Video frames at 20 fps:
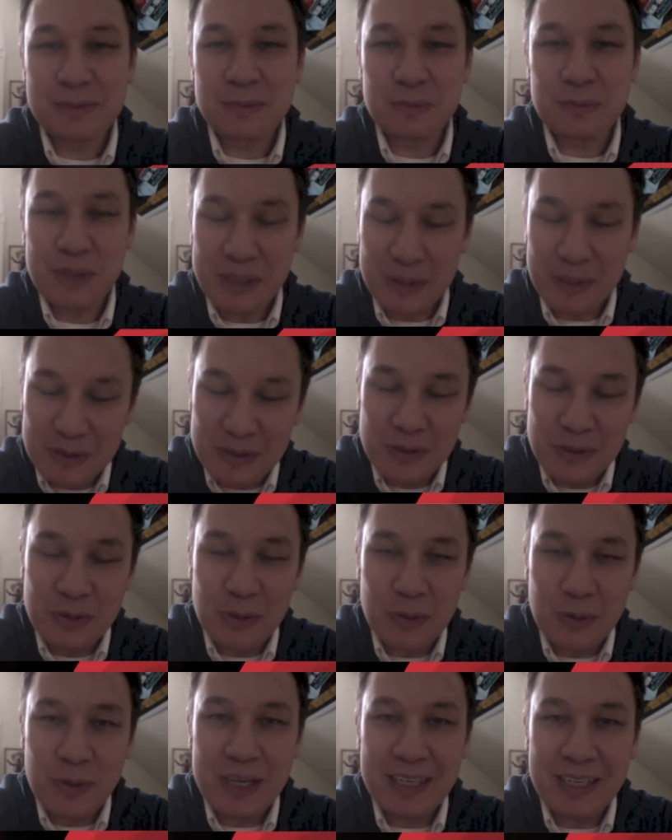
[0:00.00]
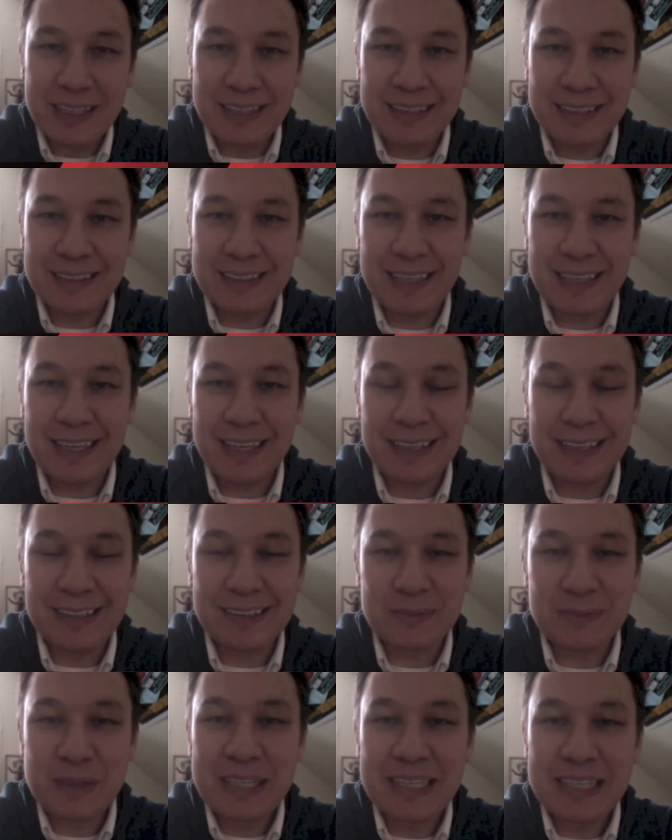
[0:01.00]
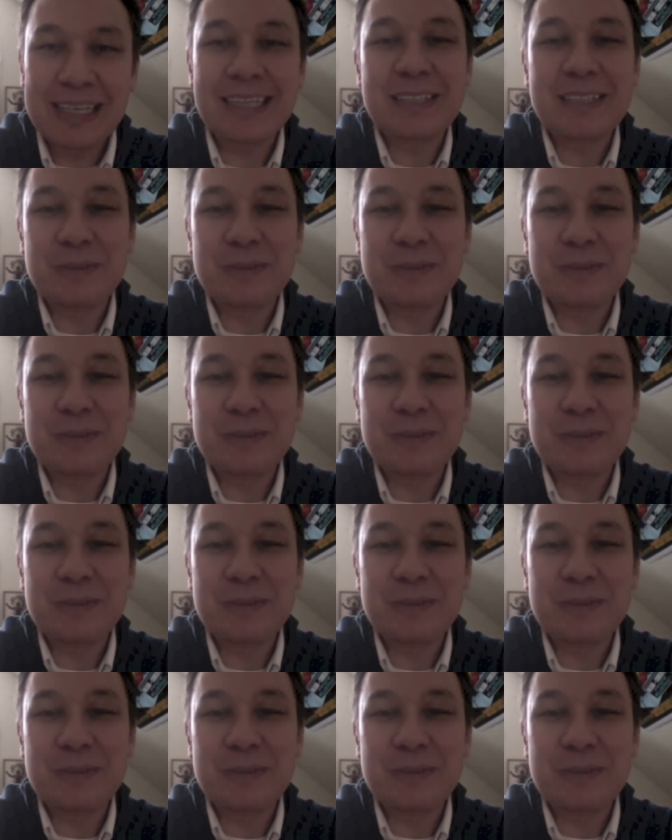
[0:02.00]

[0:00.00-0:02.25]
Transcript: readers in Norway and reconnecting